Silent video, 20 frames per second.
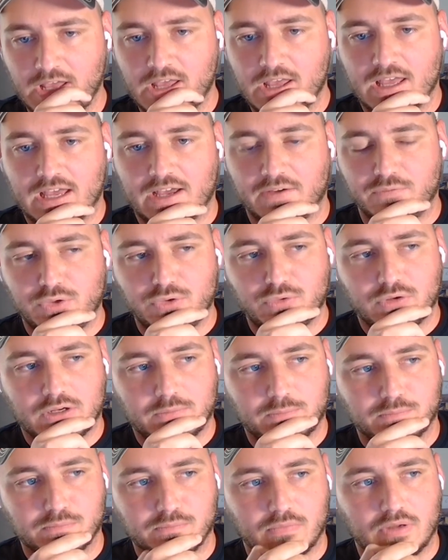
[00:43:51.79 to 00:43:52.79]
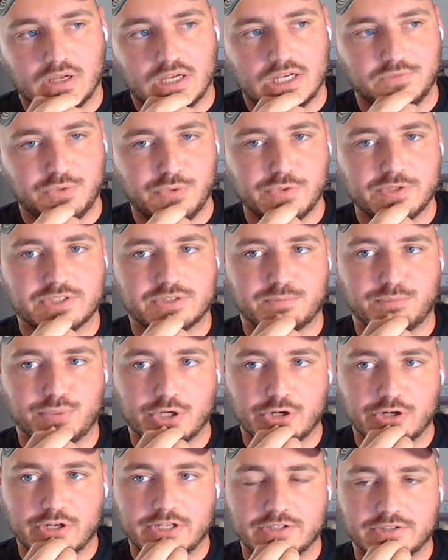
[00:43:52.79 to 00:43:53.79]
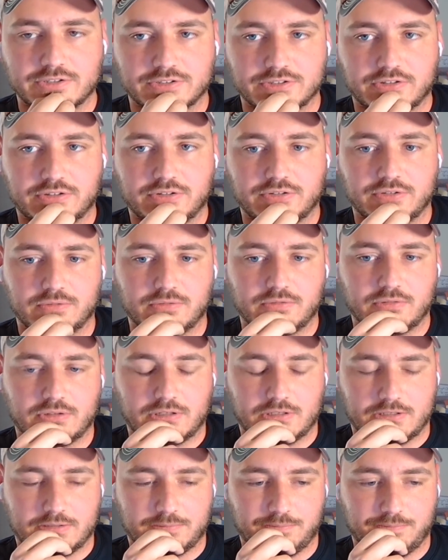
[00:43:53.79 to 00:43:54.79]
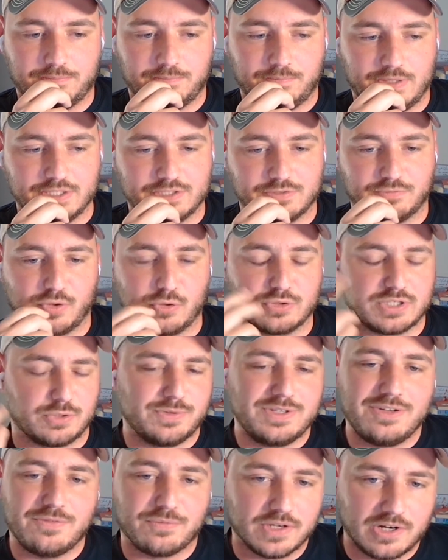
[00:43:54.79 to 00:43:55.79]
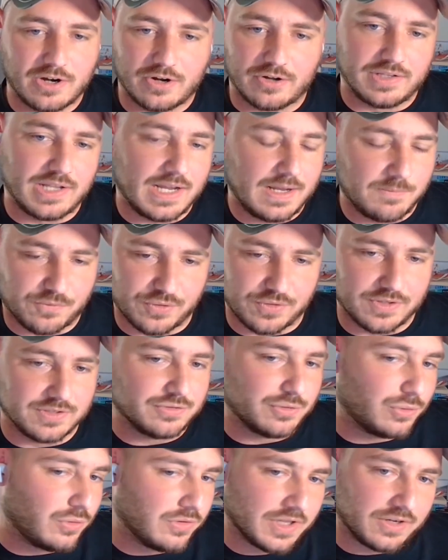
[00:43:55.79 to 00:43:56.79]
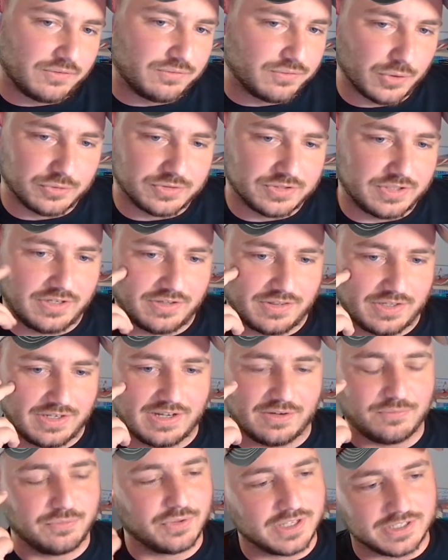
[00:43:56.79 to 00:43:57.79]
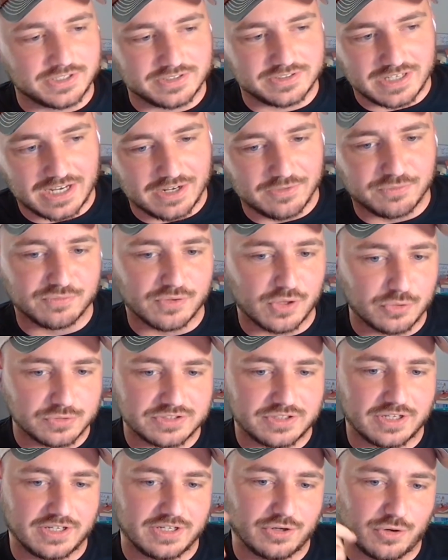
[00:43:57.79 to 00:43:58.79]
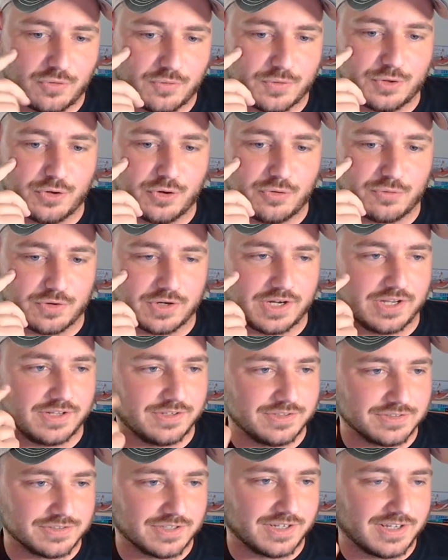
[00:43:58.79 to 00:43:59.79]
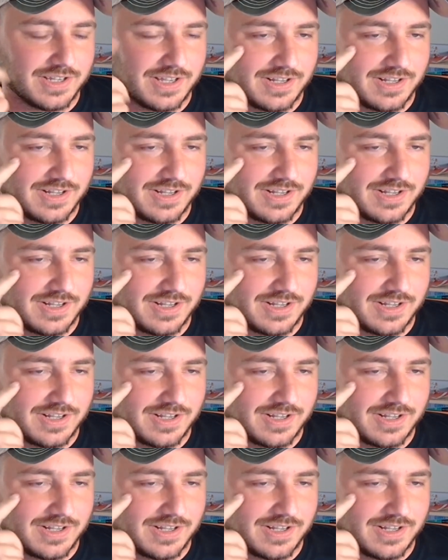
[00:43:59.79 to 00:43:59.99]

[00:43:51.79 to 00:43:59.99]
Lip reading: Have you experienced this flow state? When you figure out a name for this whole, like, flow state thing, I feel like saying flow state over and over again is like